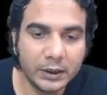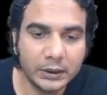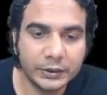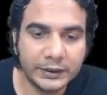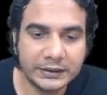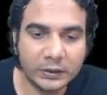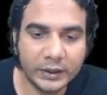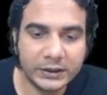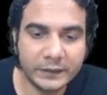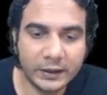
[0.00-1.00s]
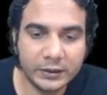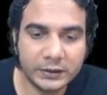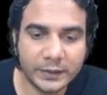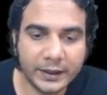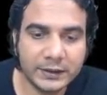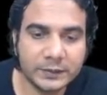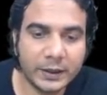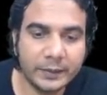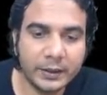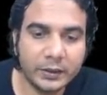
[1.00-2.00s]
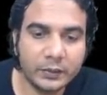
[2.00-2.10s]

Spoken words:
So this lowest value is minus pi by 2.